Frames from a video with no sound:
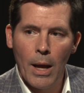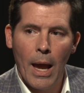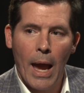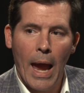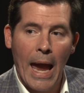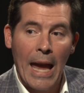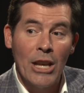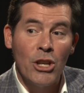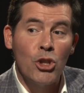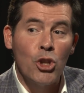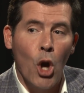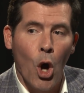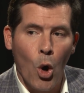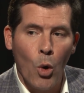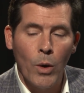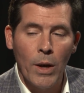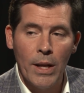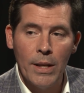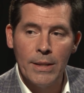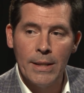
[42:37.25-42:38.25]
and
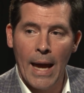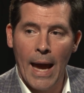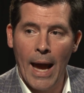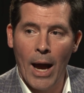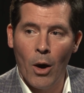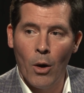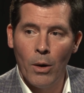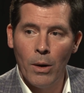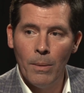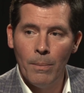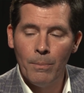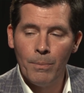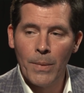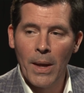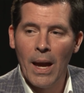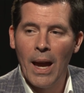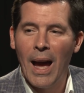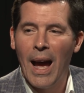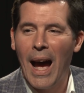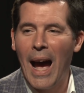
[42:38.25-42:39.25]
tone it down,
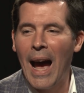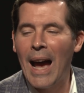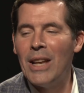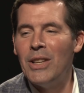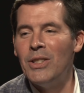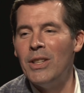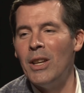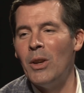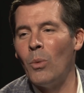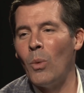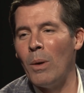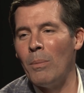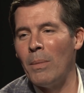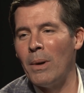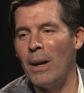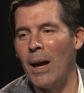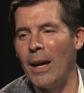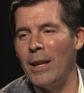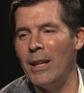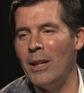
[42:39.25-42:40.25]
I didn't
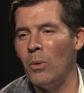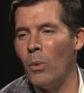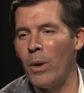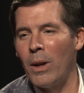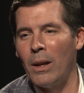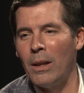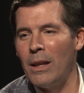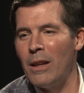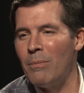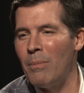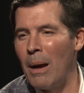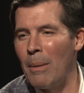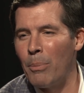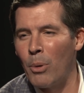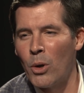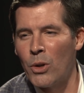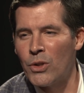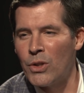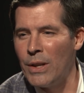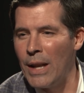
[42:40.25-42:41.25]
want to leave my
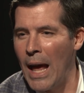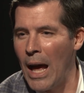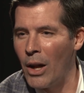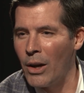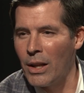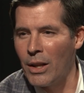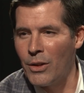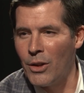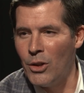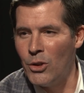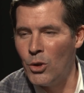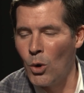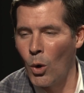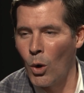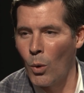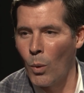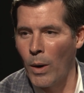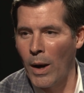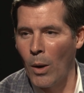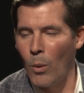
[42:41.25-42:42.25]
personality at the door
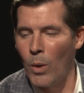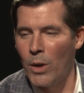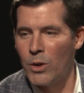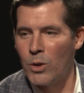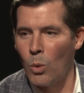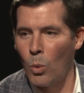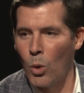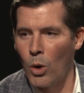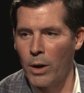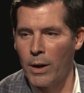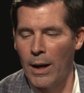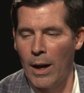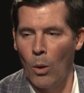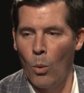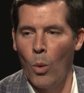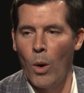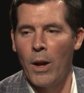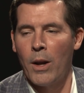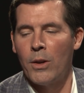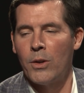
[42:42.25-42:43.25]
when I went to work, and I
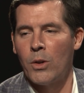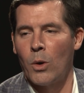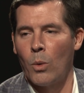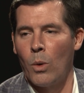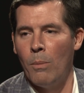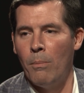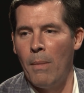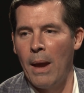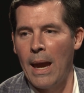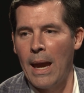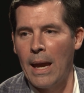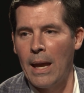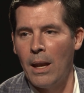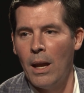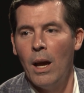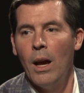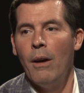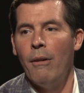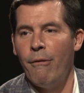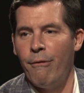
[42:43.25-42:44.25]
wanted to remain
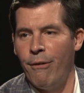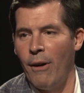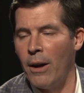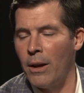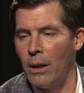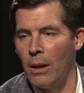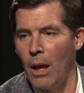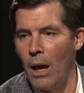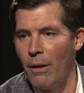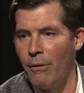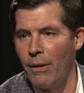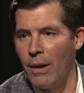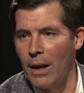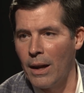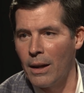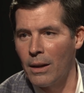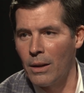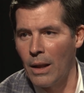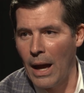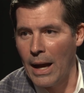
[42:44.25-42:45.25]

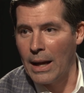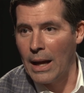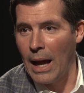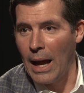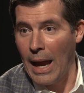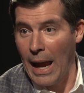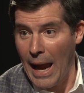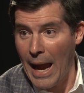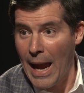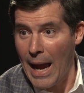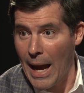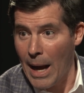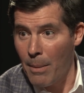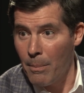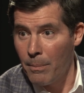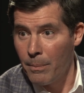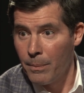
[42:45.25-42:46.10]
fun-loving like I am.